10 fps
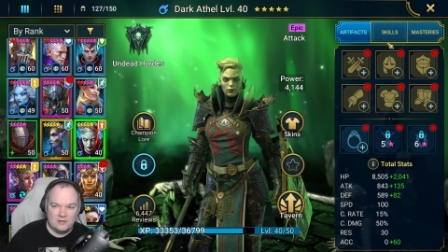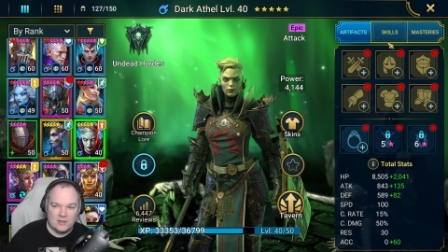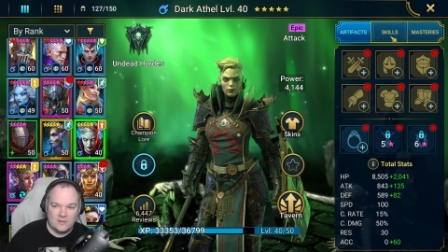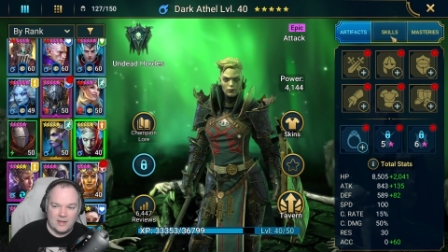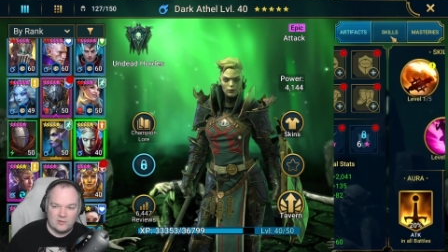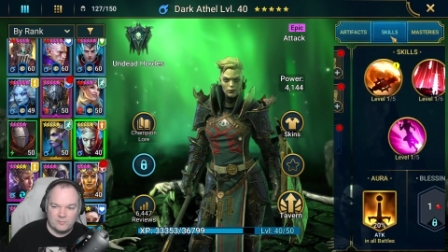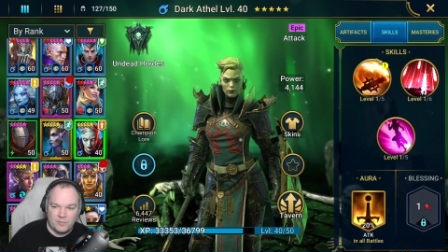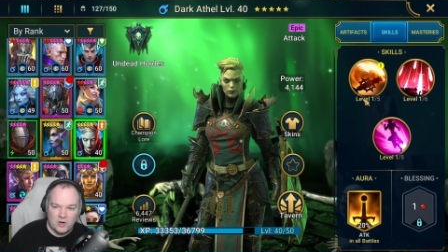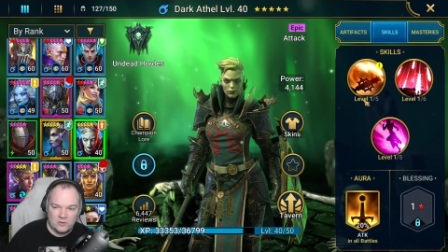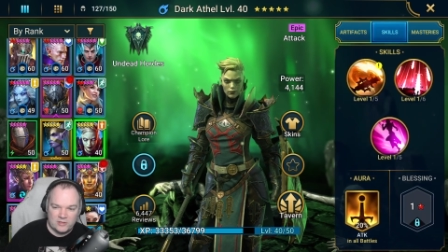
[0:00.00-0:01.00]
Now that was
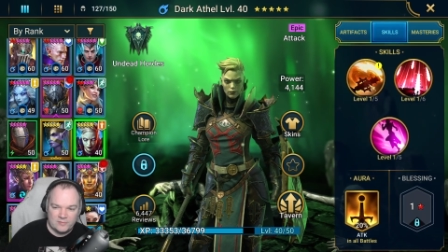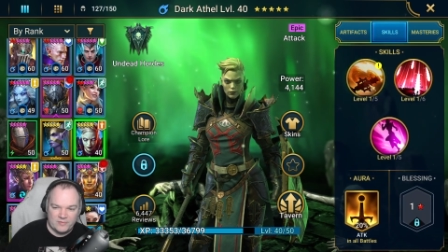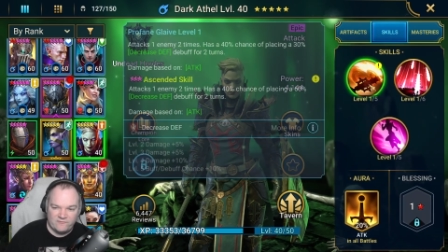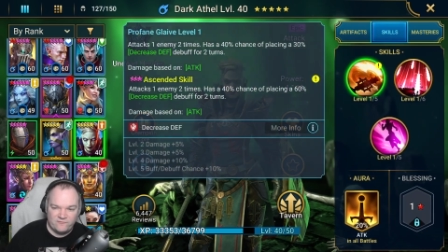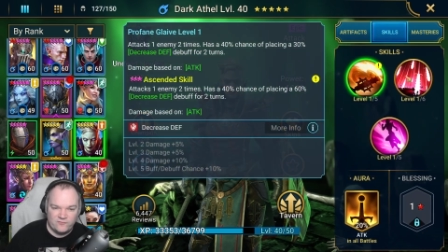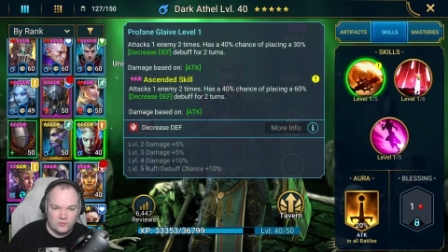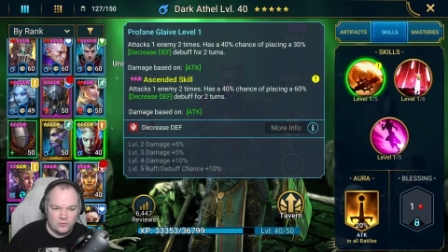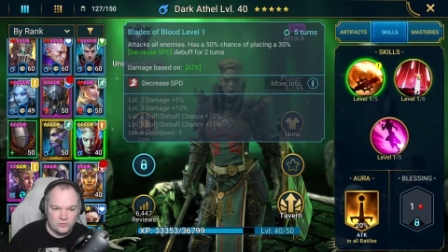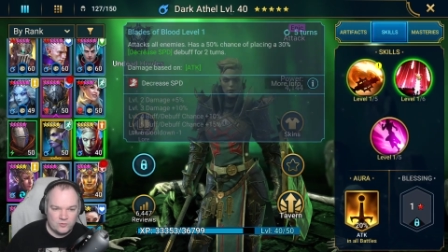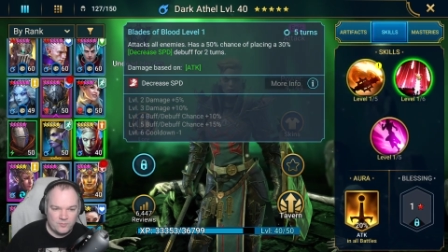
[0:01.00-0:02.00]
partly to be
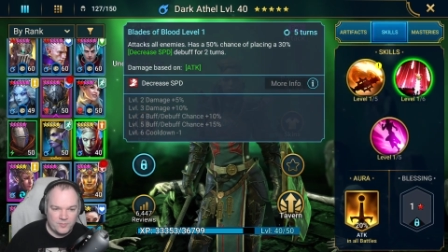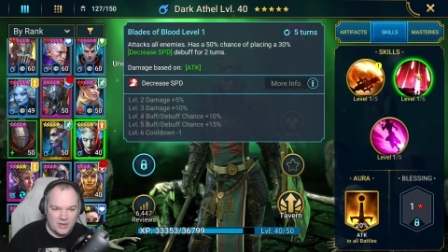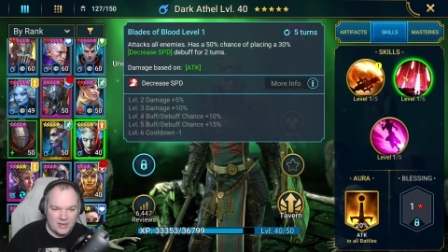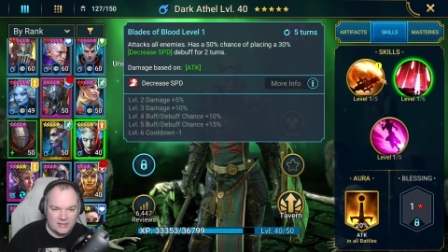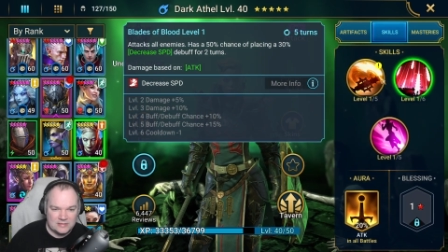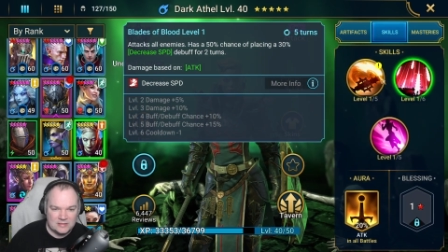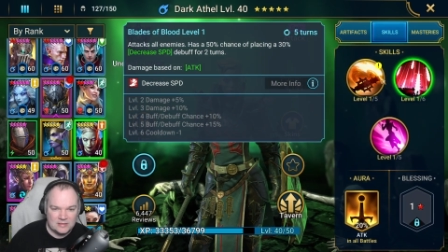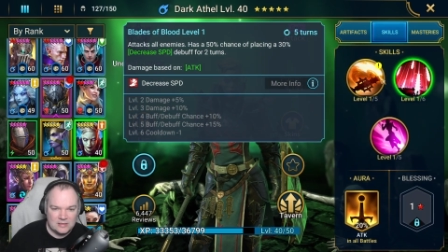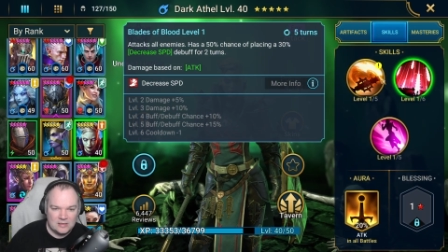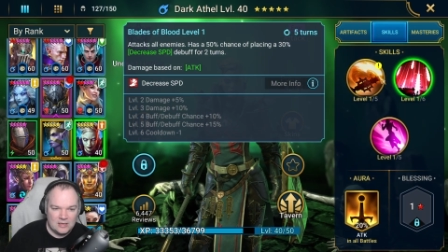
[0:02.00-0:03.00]
food, but
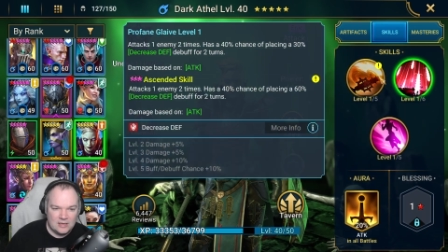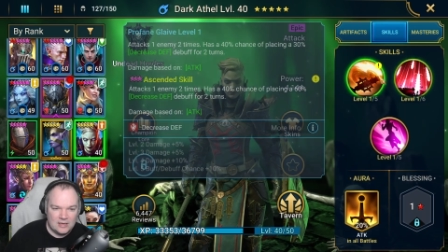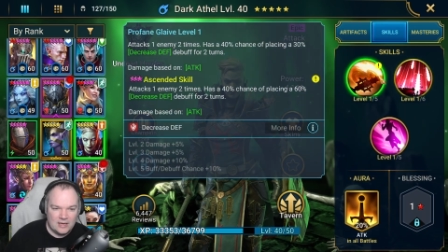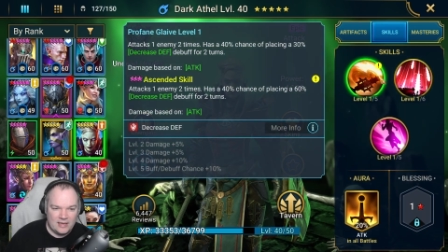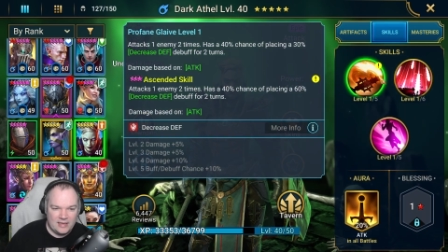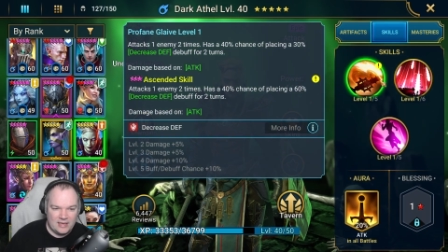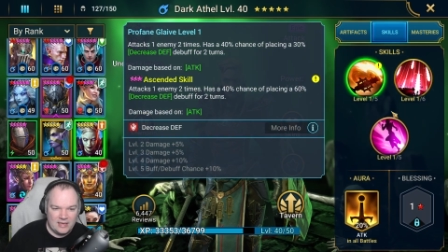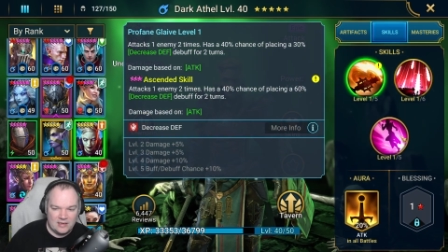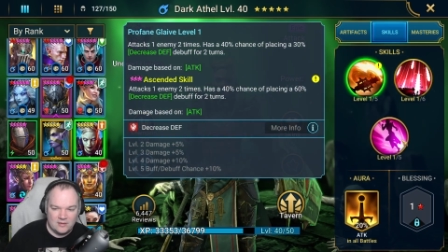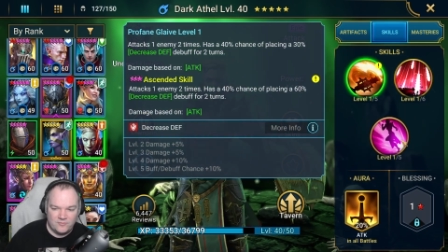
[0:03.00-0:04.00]
I
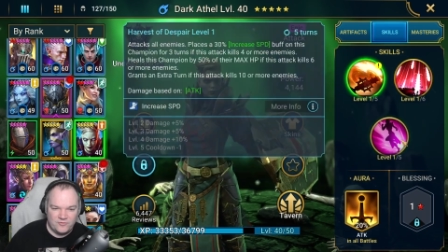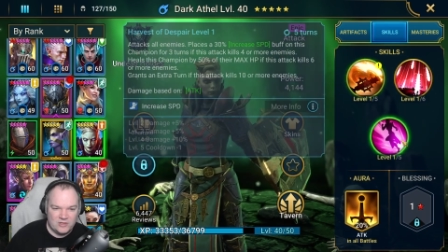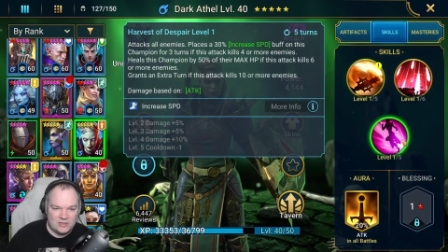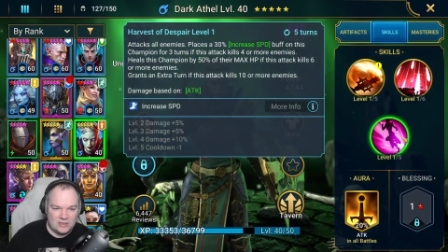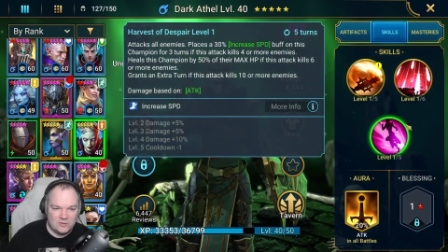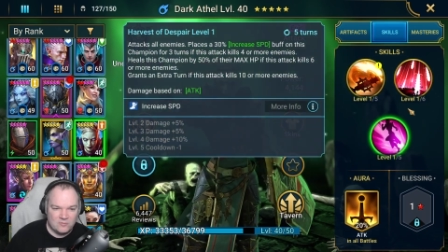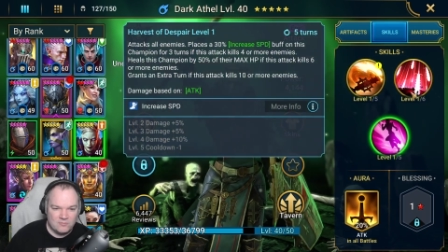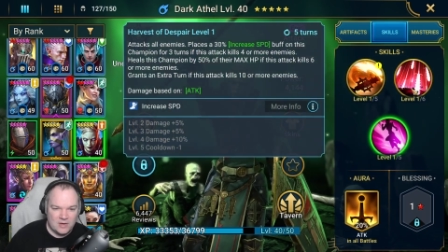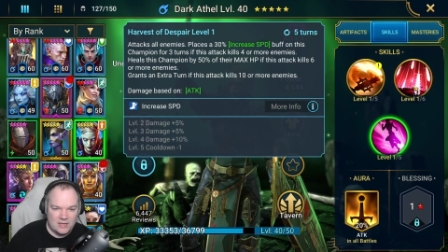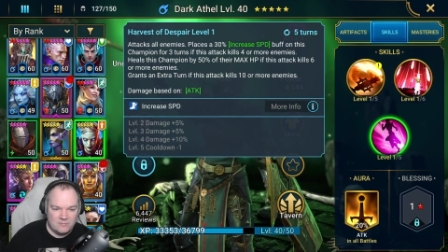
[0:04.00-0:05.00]
am thinking there
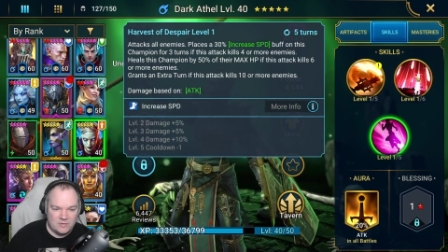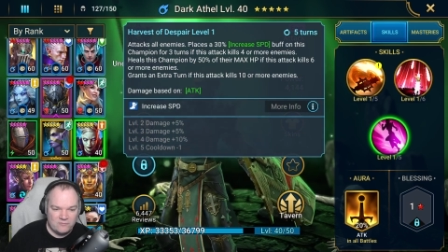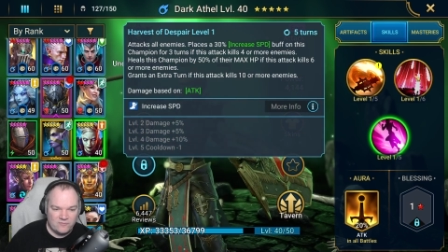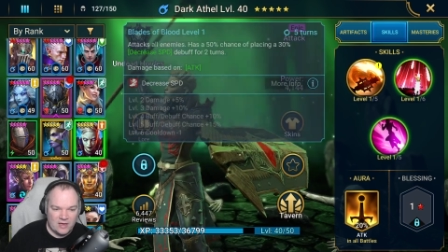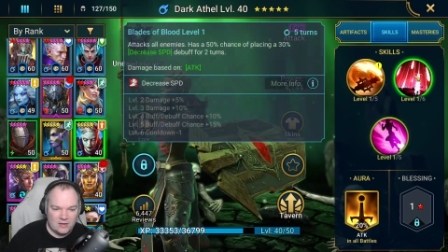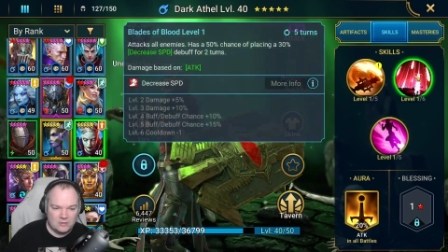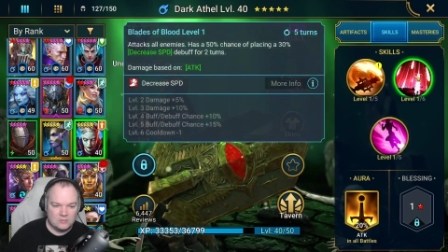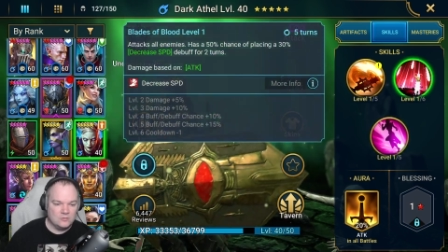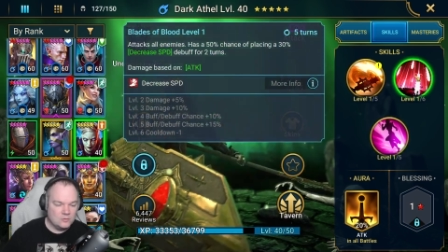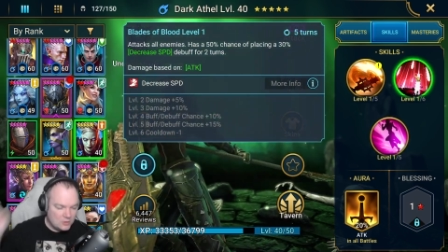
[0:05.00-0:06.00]
might be
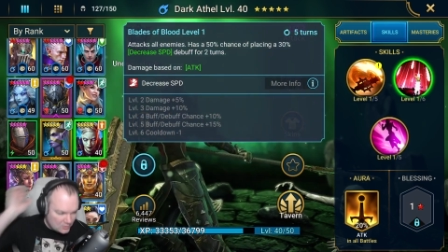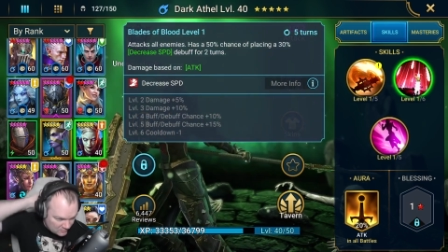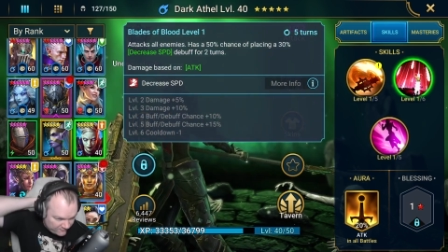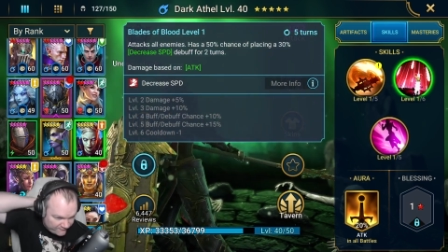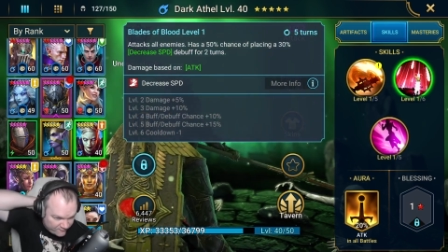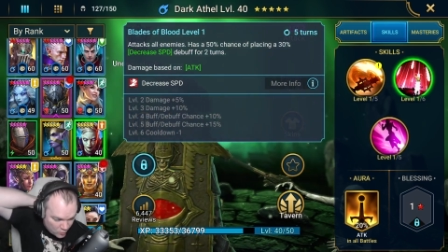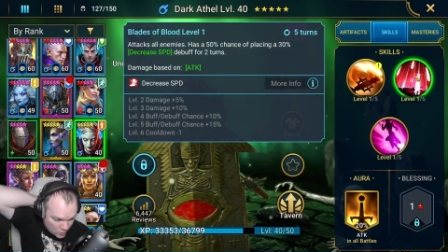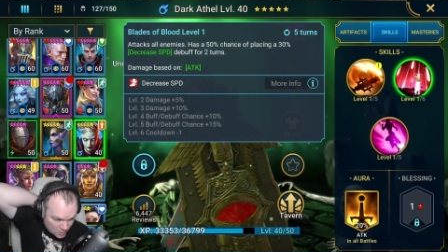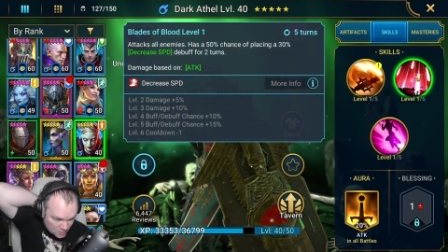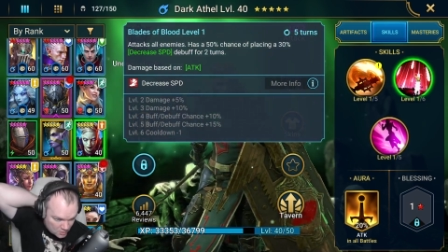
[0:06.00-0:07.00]
value
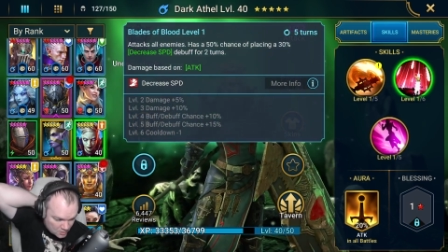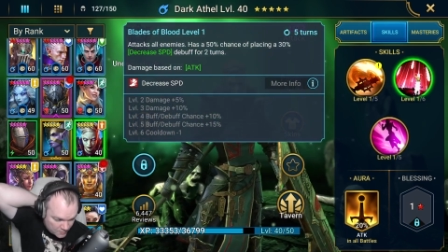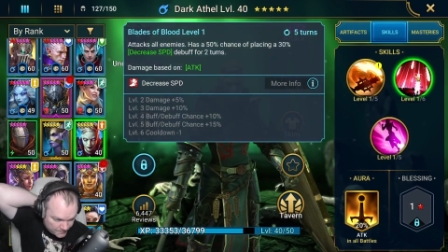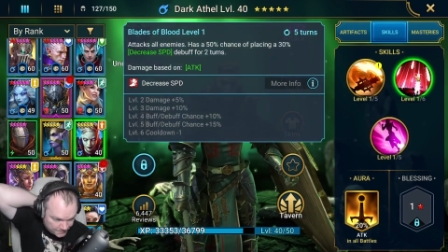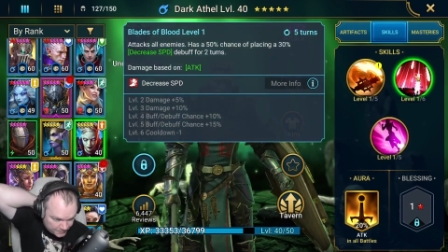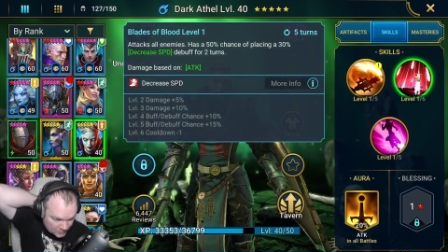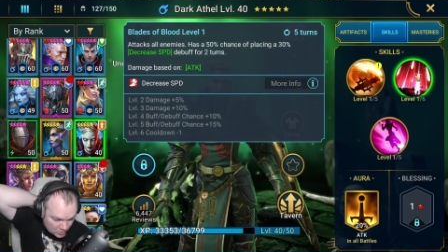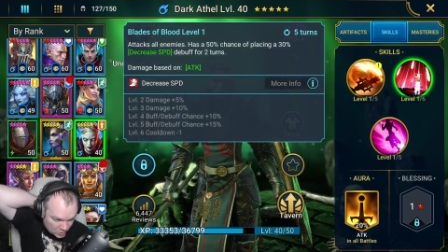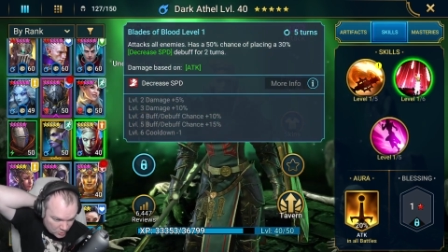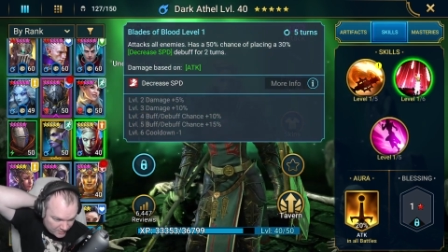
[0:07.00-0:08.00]
for
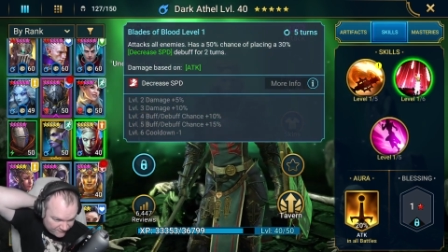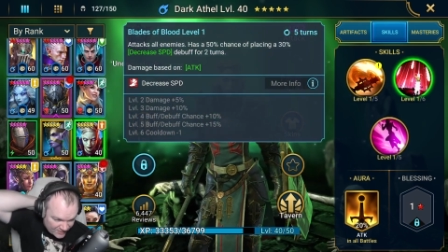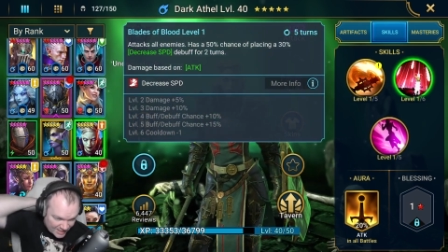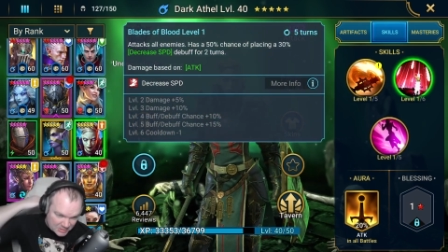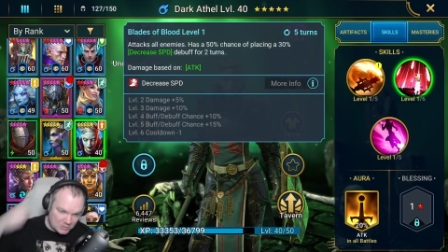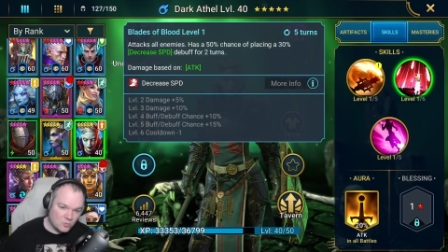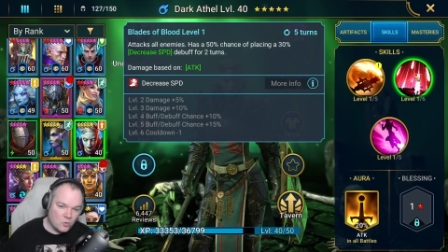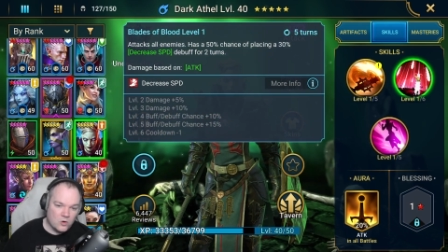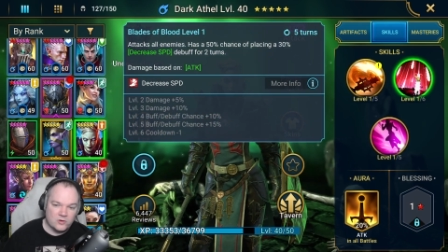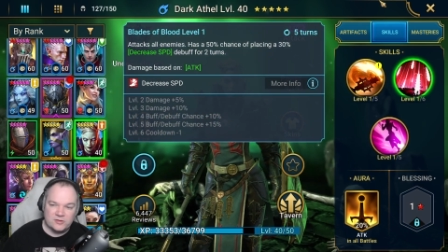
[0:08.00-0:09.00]
her in Faction
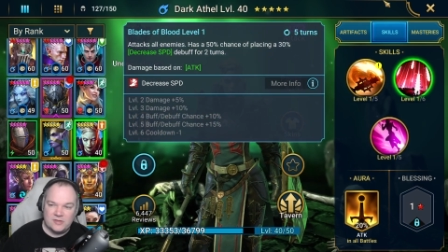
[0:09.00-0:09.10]
Wars.